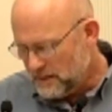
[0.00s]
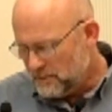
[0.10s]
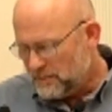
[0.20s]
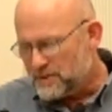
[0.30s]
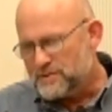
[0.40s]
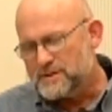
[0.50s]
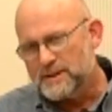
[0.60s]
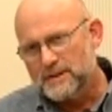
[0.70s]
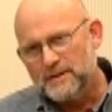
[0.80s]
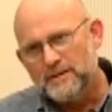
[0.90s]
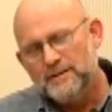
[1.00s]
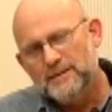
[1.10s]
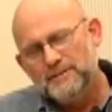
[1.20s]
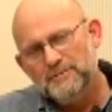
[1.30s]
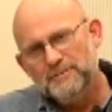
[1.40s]
But you see,
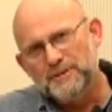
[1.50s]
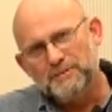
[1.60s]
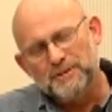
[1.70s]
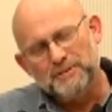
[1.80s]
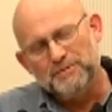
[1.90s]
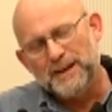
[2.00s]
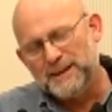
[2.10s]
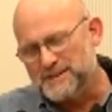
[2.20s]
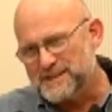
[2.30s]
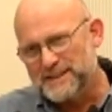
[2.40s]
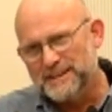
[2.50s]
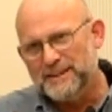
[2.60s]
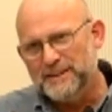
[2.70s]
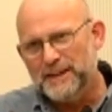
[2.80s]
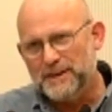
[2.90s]
the fallacy
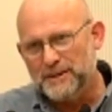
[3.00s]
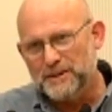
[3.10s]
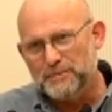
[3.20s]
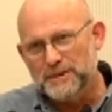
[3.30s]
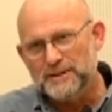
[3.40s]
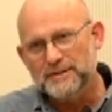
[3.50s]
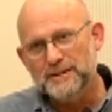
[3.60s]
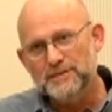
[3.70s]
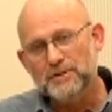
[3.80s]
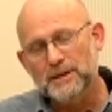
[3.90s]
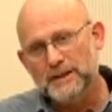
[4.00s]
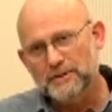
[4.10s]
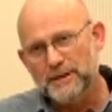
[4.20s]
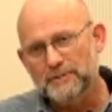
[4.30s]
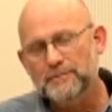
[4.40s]
in that argument is
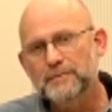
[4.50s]
glaring.